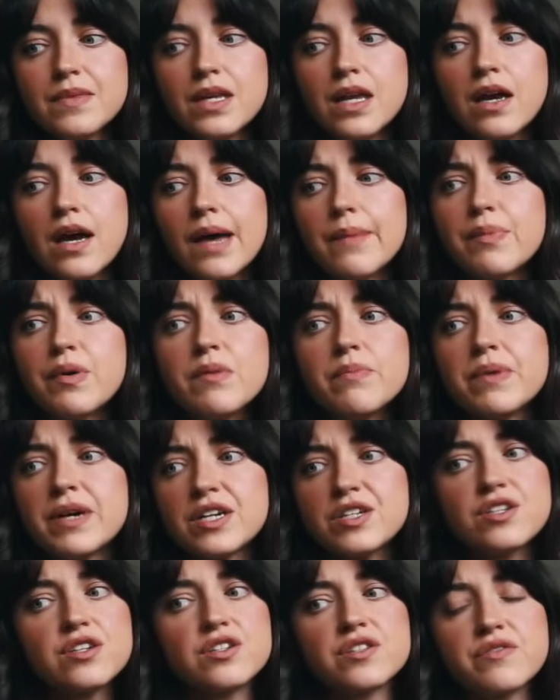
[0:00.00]
I put
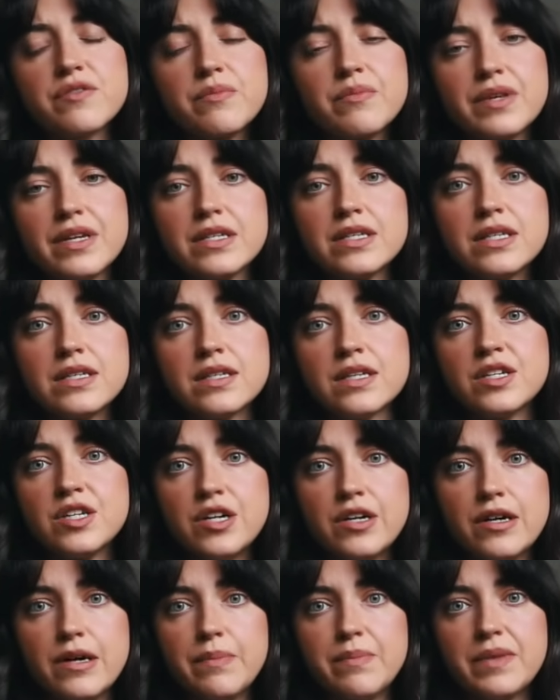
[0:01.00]
pictures from places in
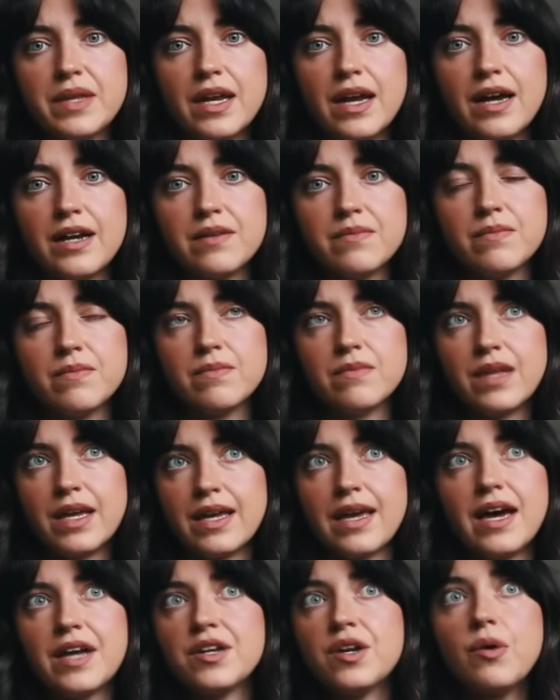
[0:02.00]
Europe that I
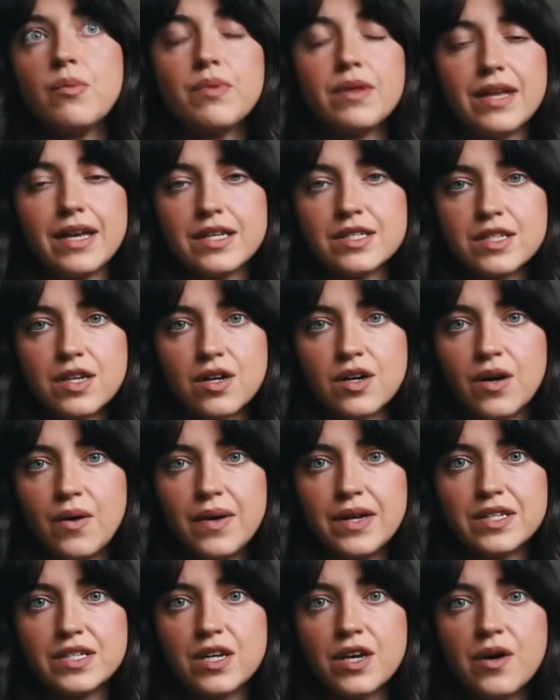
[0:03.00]
like had no plans on
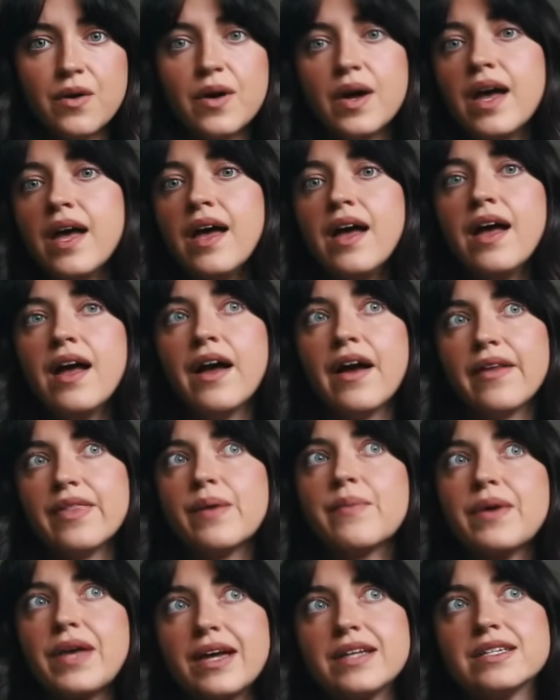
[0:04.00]
going to, and
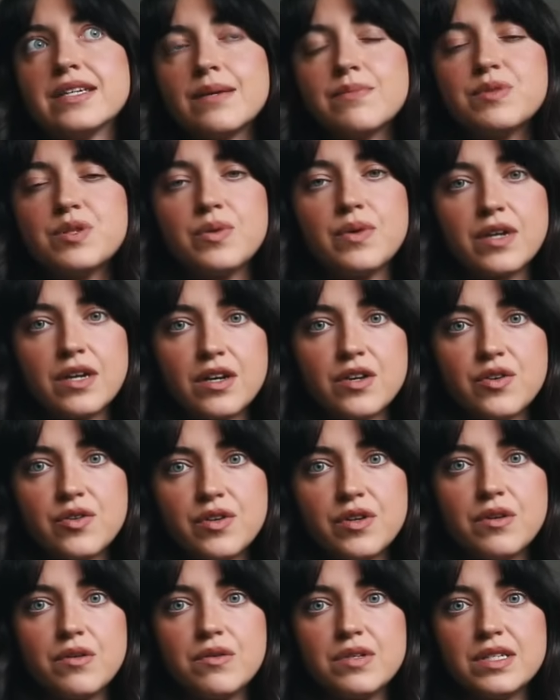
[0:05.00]
then we ended up doing a
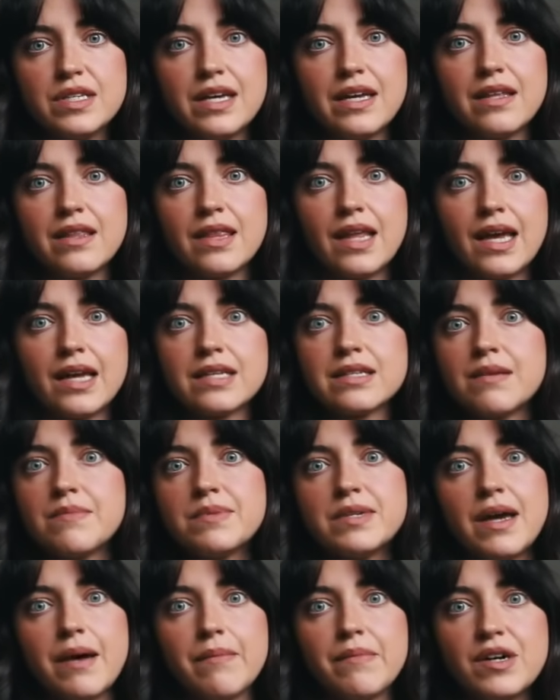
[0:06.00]
cruise in like
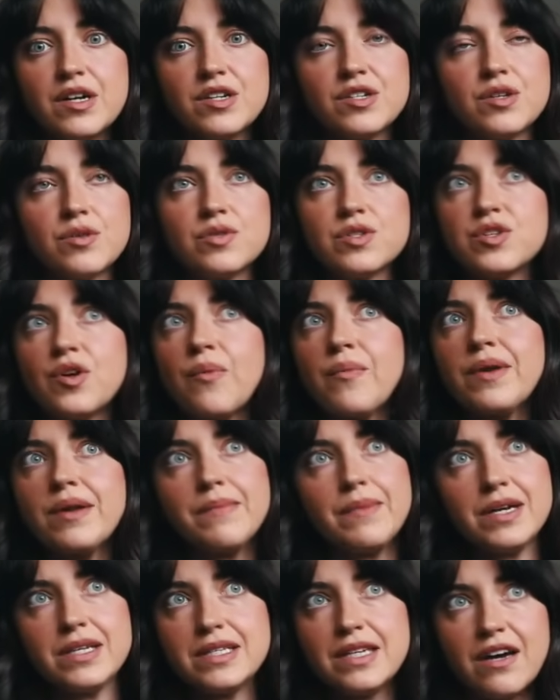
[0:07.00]
September, so many
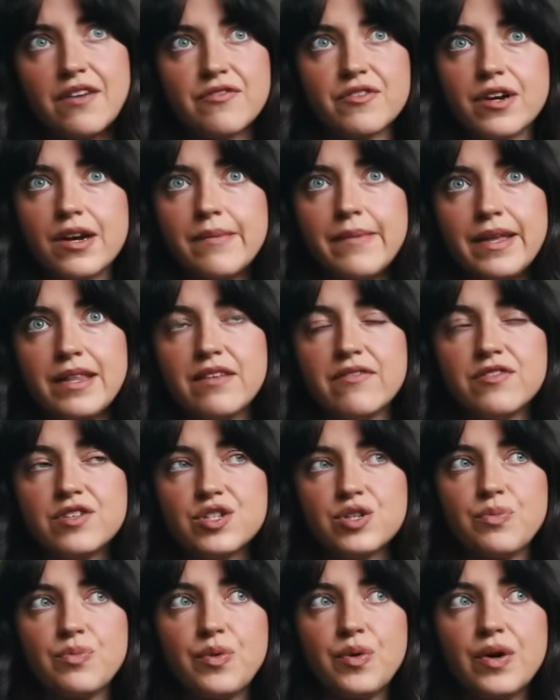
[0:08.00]
months after I made the
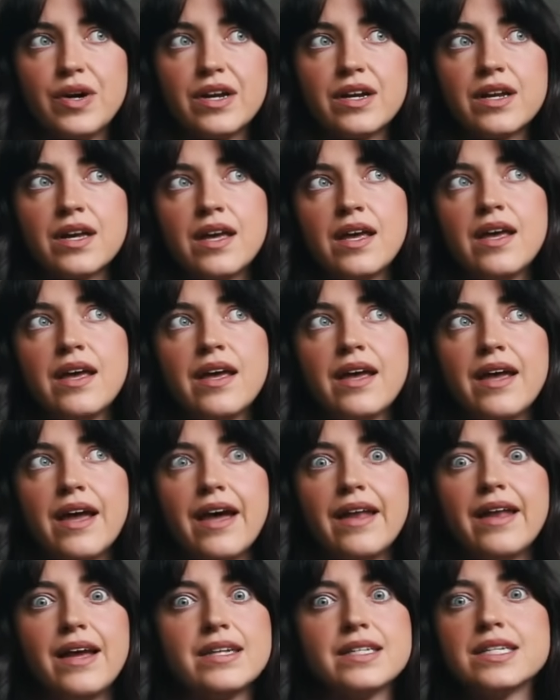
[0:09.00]
vision board,
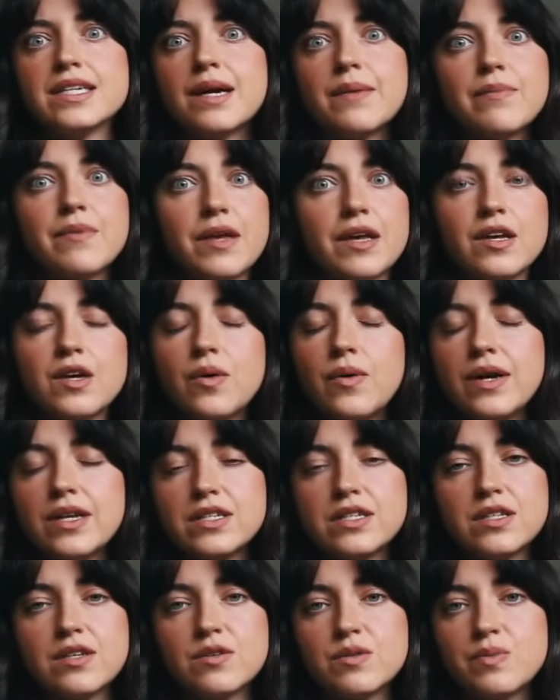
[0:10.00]
and ended up like going to those